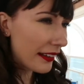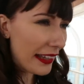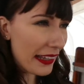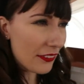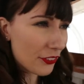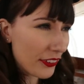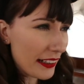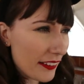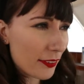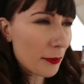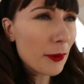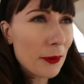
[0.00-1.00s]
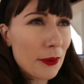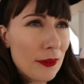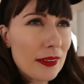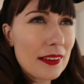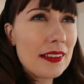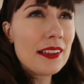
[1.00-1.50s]
It's really
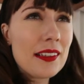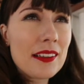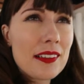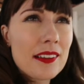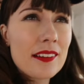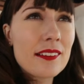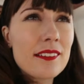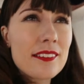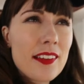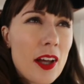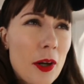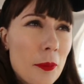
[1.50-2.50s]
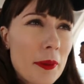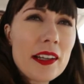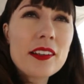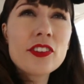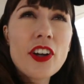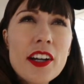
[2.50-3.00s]
small. So
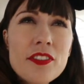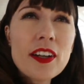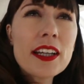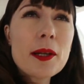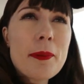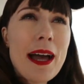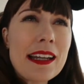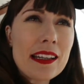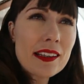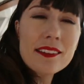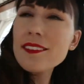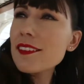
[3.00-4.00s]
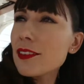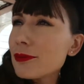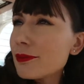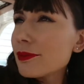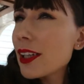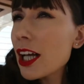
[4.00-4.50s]
we're trying to find cabanas.
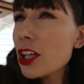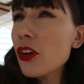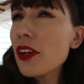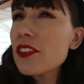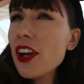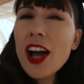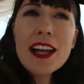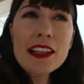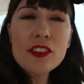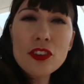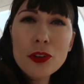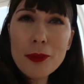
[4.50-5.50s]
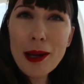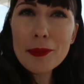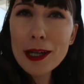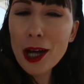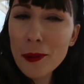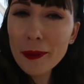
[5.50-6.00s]
Not entirely sure where
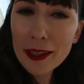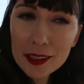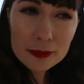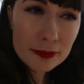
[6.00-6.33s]
we're going.